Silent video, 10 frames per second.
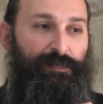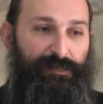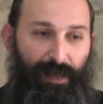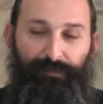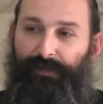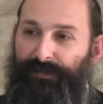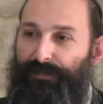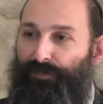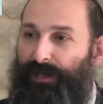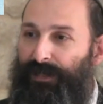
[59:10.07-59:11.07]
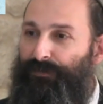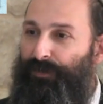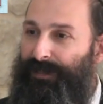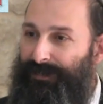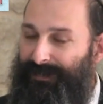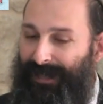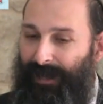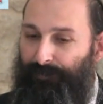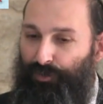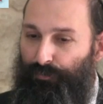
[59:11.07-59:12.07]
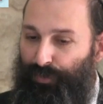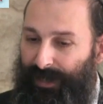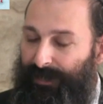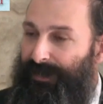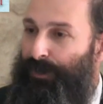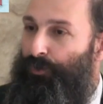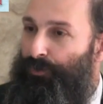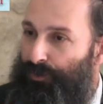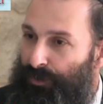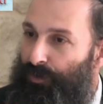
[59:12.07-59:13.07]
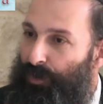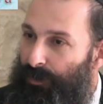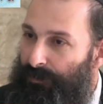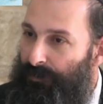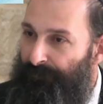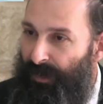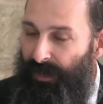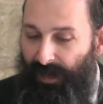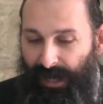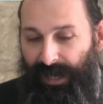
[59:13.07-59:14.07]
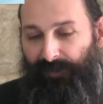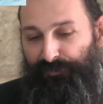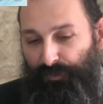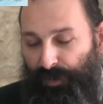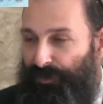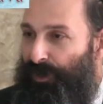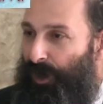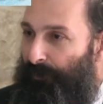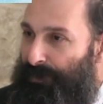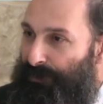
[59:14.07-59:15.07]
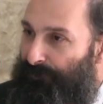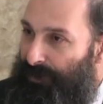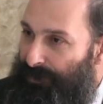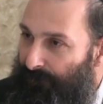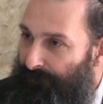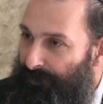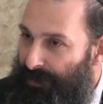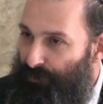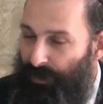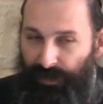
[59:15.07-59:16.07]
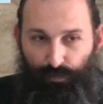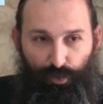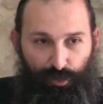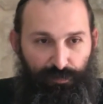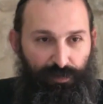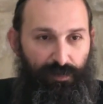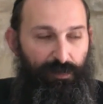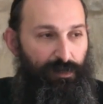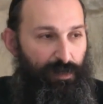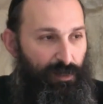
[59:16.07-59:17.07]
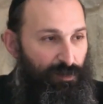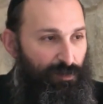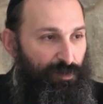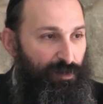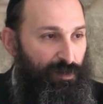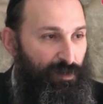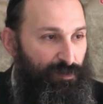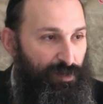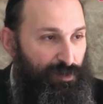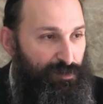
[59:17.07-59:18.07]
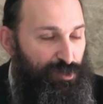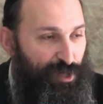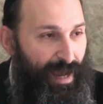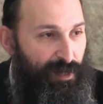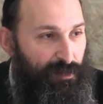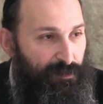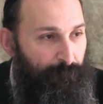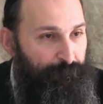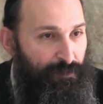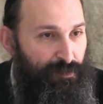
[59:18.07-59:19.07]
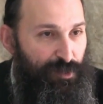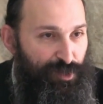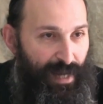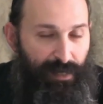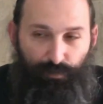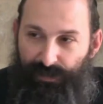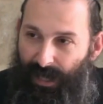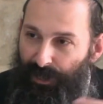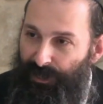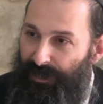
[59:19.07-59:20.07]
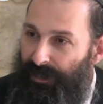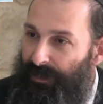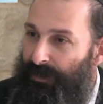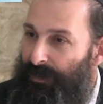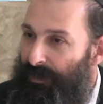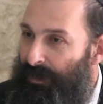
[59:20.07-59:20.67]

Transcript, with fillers: sometimes says, okay, when it's time to bring a tikkun to the world, I have to wear the garments of Esav. That's where he wore the jacket. The jacket was actually